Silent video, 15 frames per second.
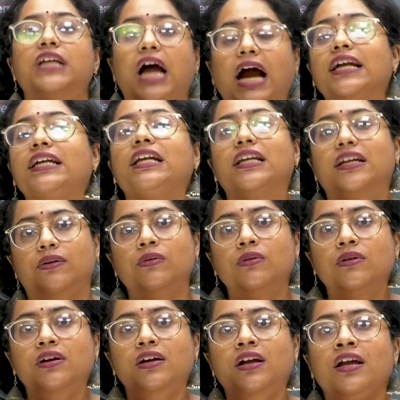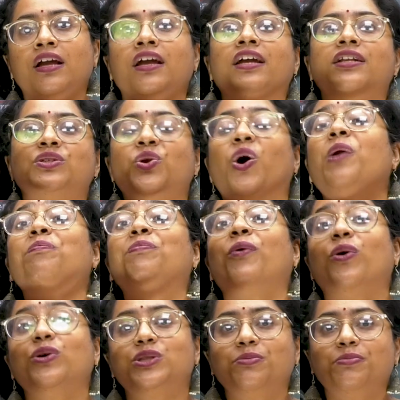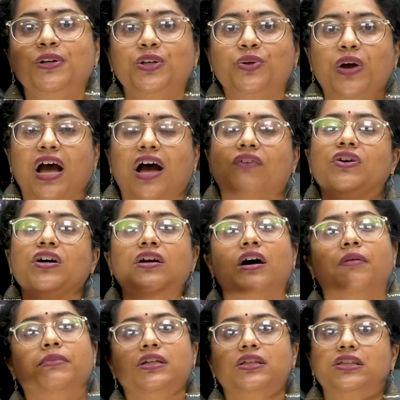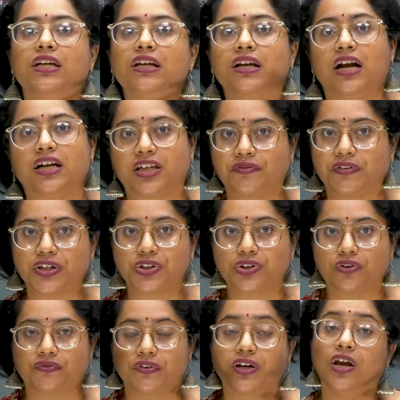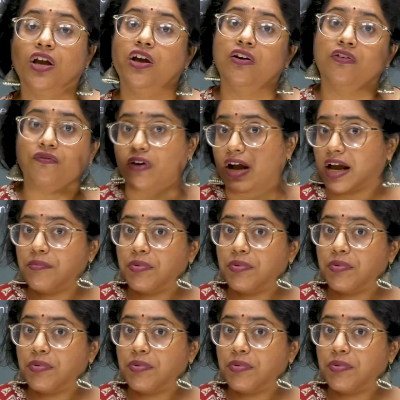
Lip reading: Until now, it's not possible to have a commercial cultivation of it. Why?